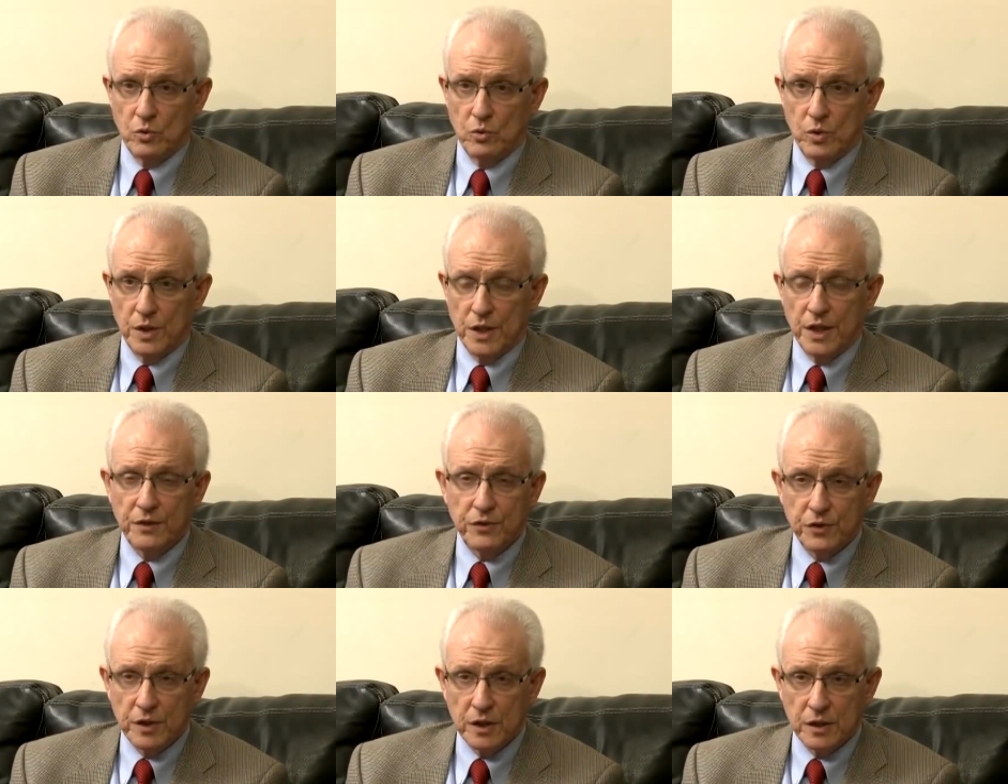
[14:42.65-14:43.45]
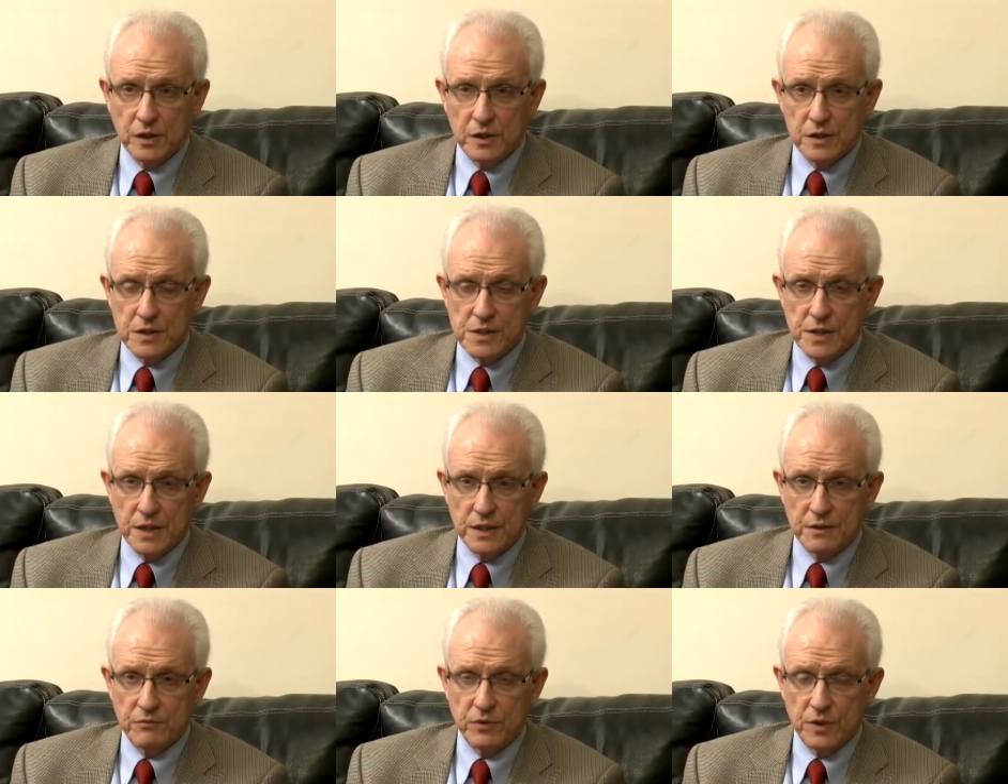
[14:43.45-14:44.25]
what I think is
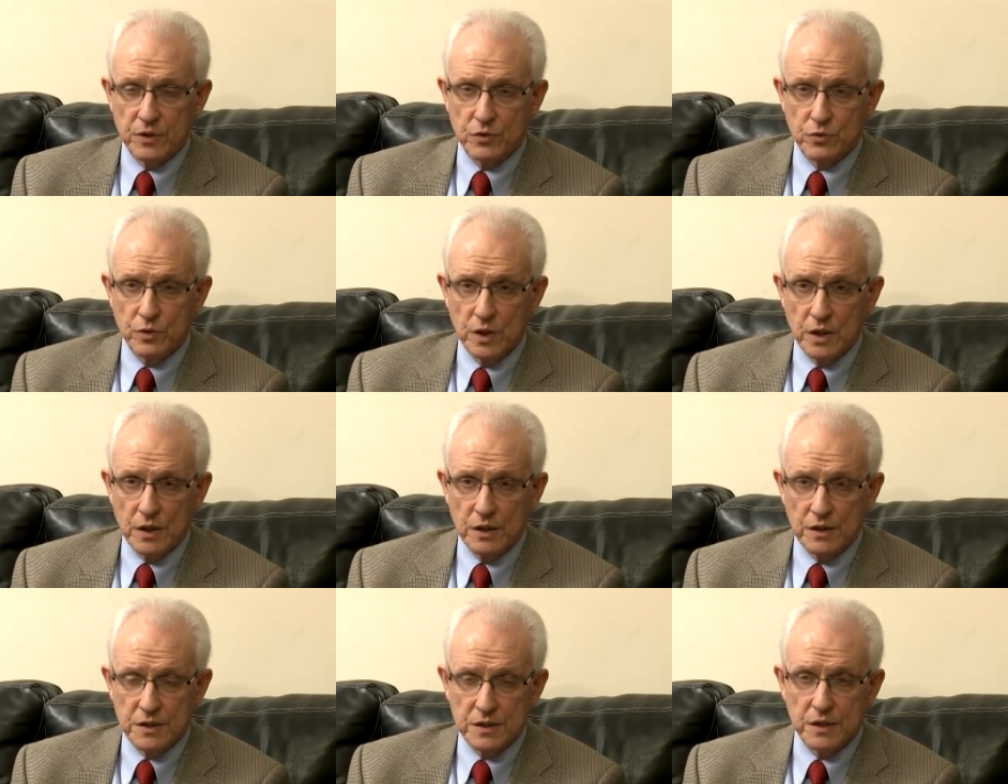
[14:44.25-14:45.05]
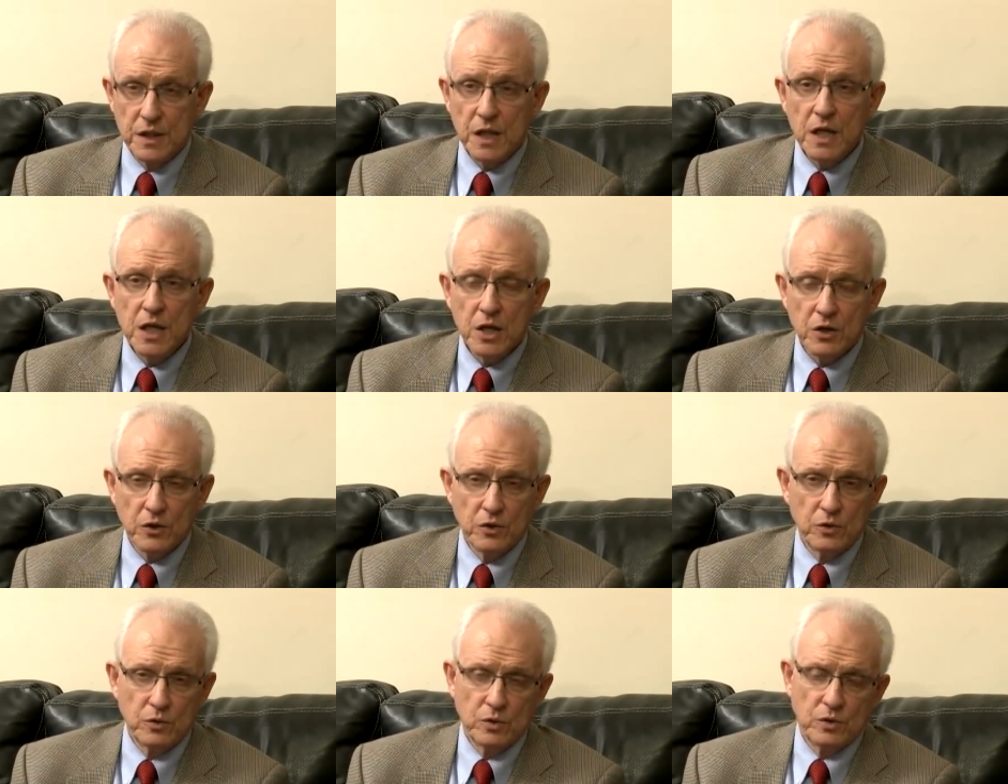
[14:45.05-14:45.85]
that Venezuela is an
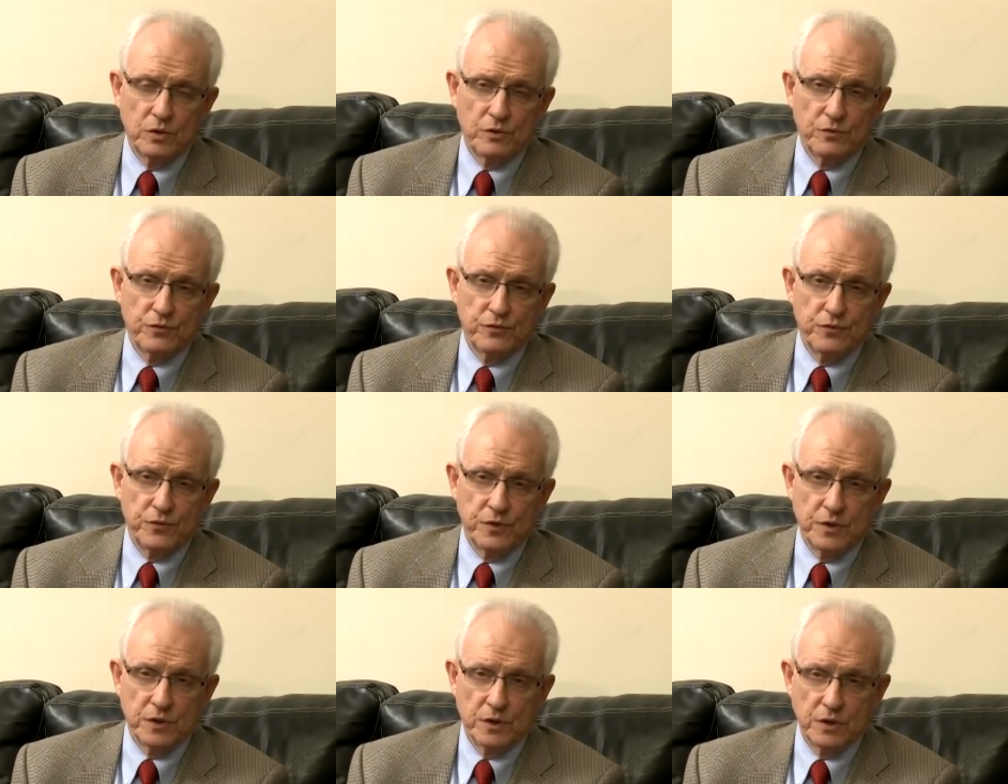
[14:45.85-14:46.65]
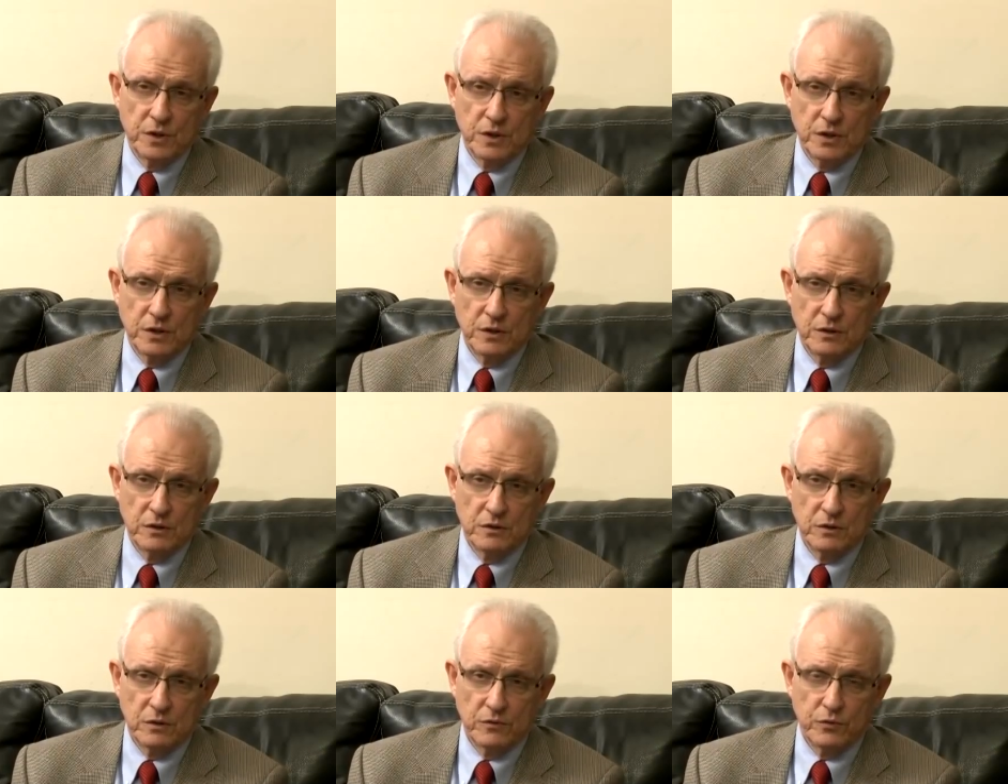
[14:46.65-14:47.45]
echo of, uh,
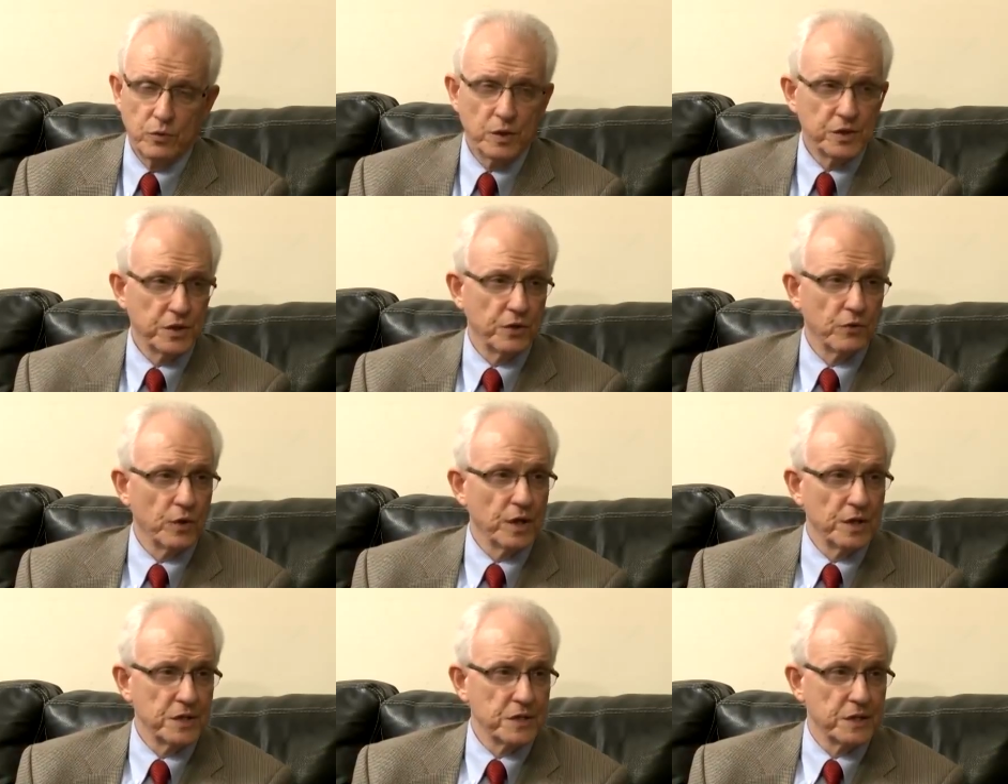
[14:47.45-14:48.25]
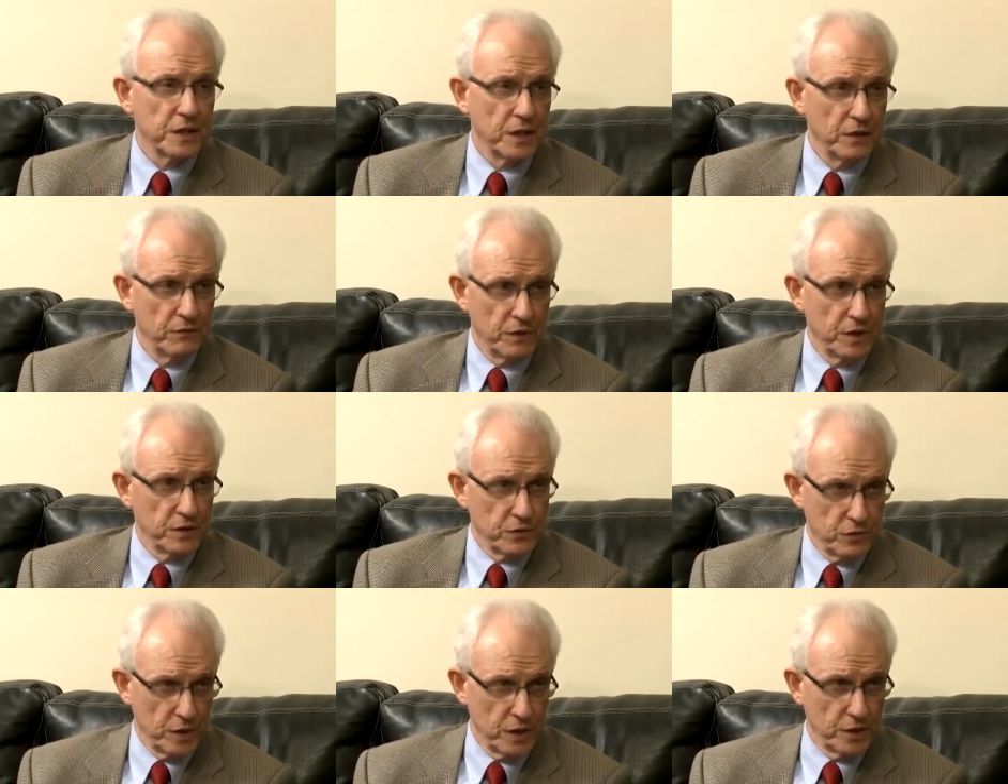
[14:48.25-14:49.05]
of what Iran is saying
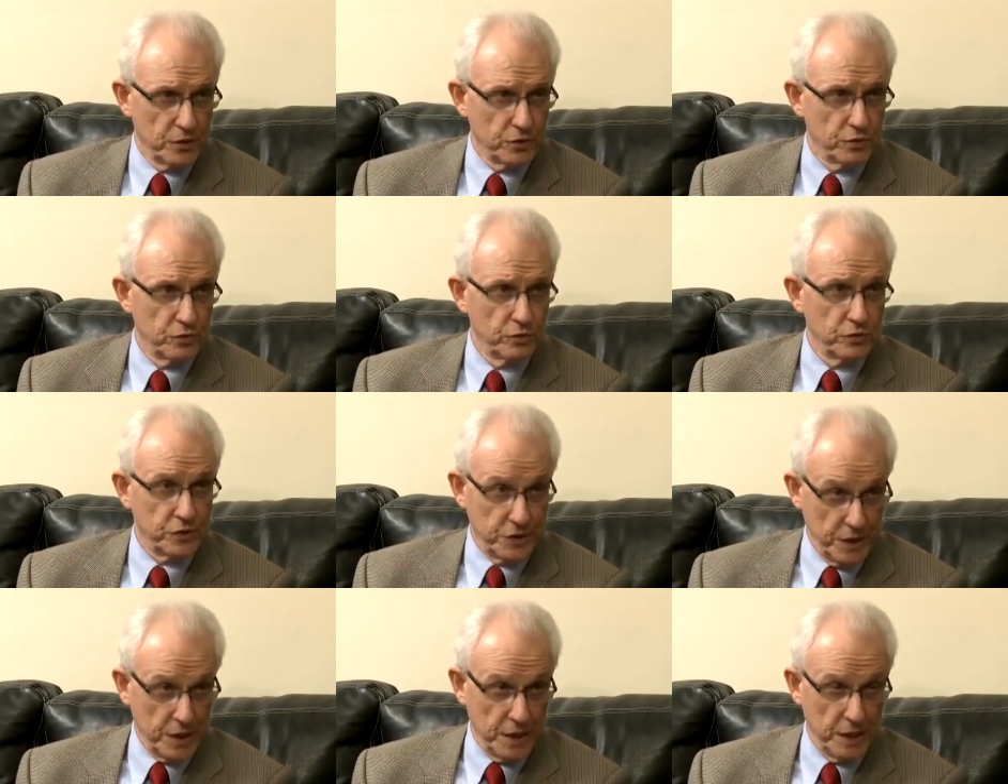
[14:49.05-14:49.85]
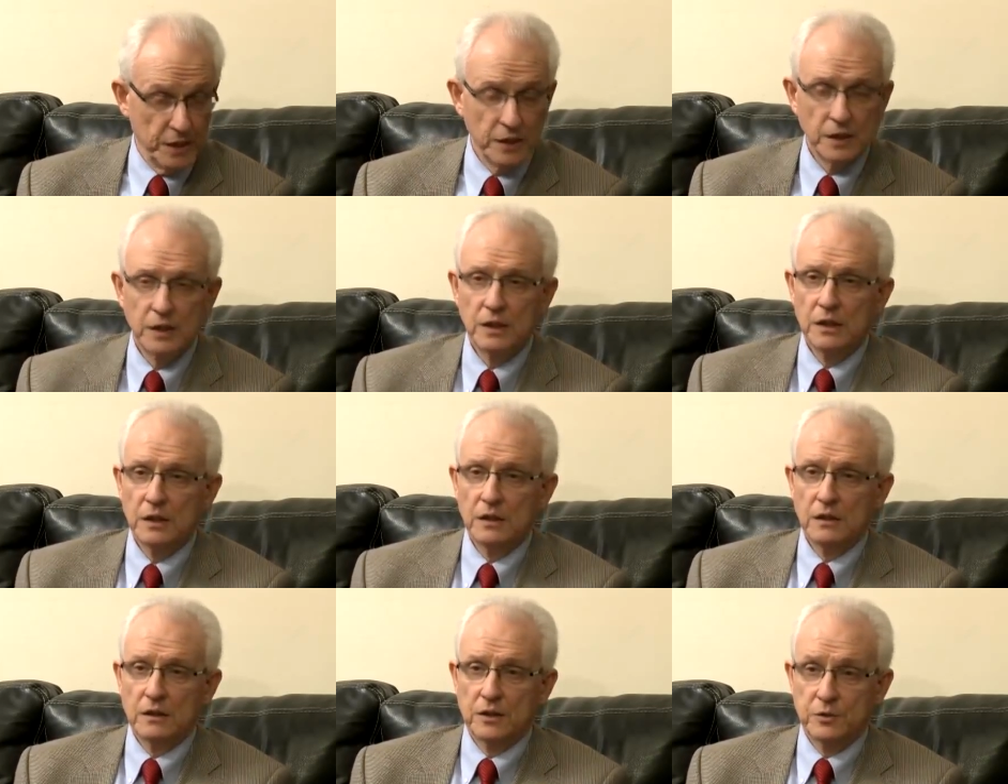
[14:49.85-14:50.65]
Venezuela to say,
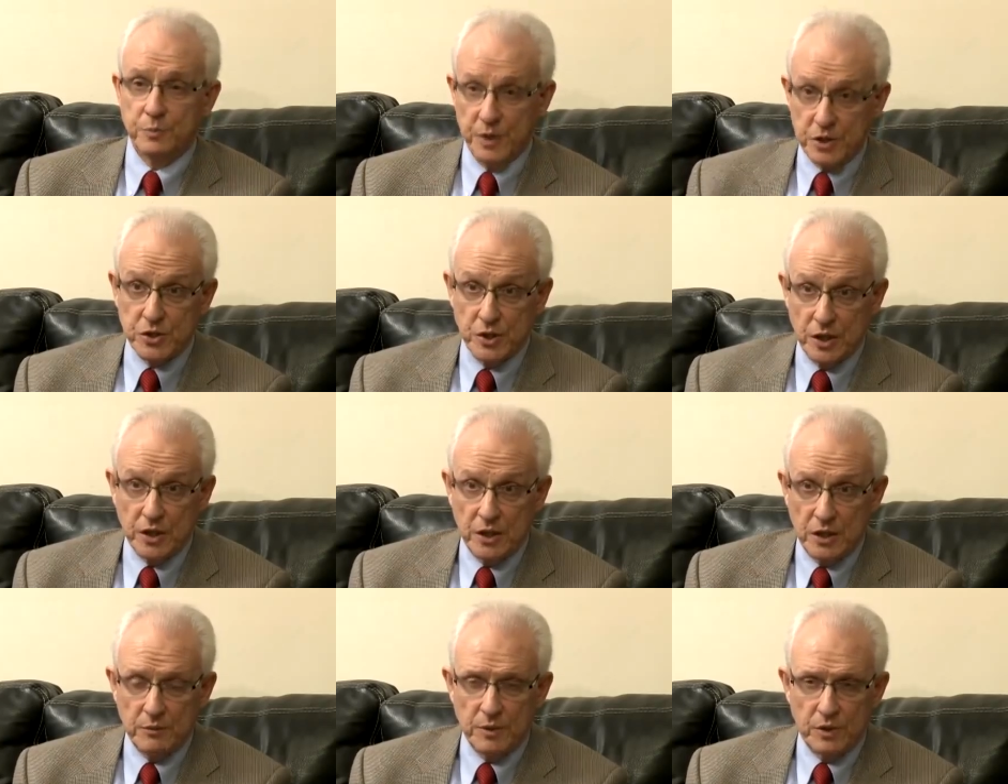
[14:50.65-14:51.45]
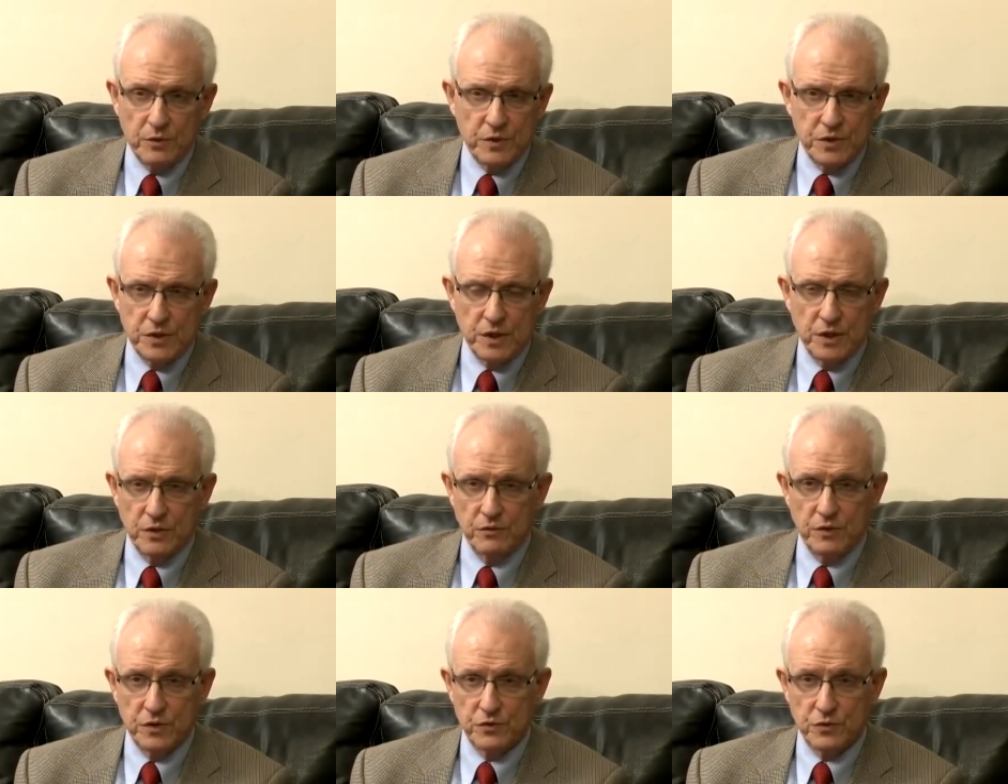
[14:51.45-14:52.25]
especially about the state
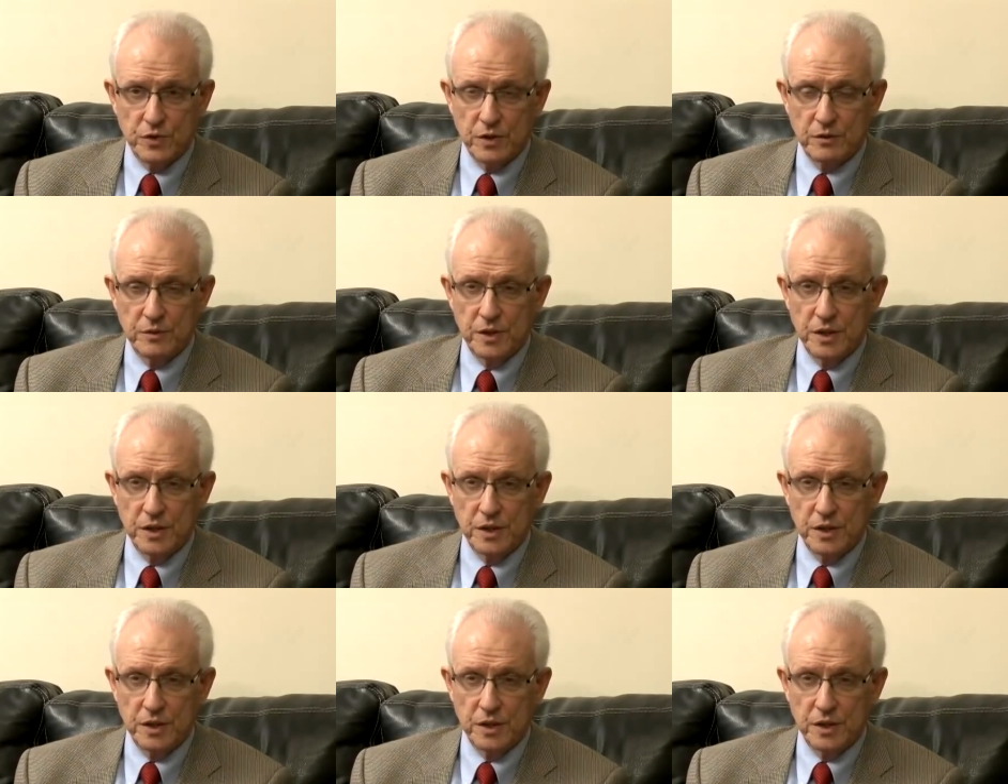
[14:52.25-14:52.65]
of Israel.